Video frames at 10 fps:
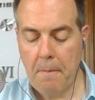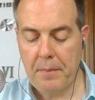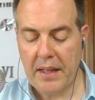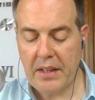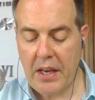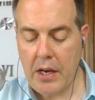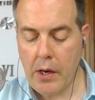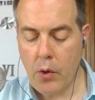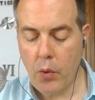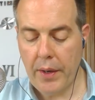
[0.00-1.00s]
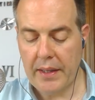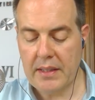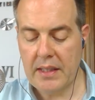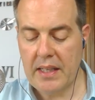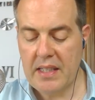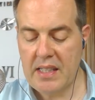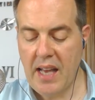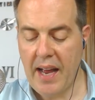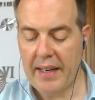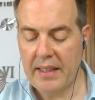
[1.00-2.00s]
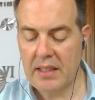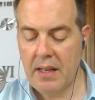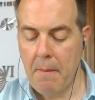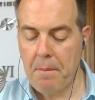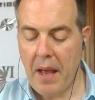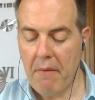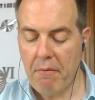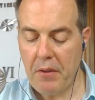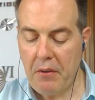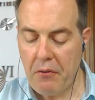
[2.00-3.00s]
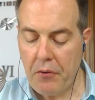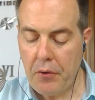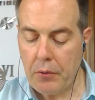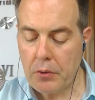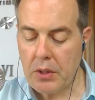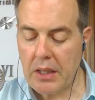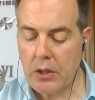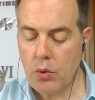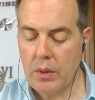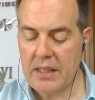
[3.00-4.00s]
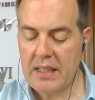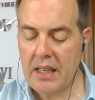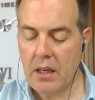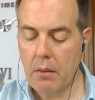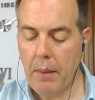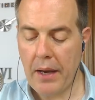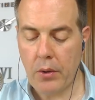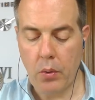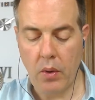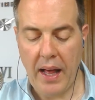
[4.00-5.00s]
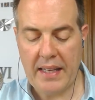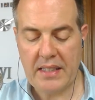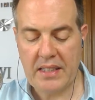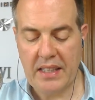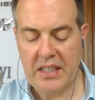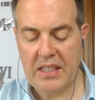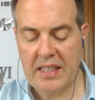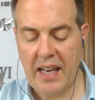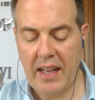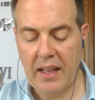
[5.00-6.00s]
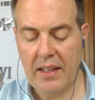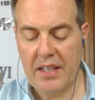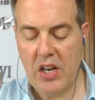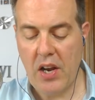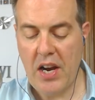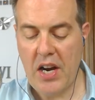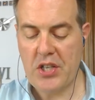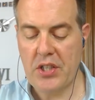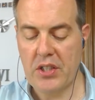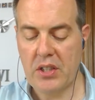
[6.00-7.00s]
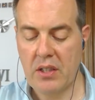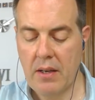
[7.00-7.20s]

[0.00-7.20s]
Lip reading: that increase in size and fuse into a single vacuole as the cell enlarges.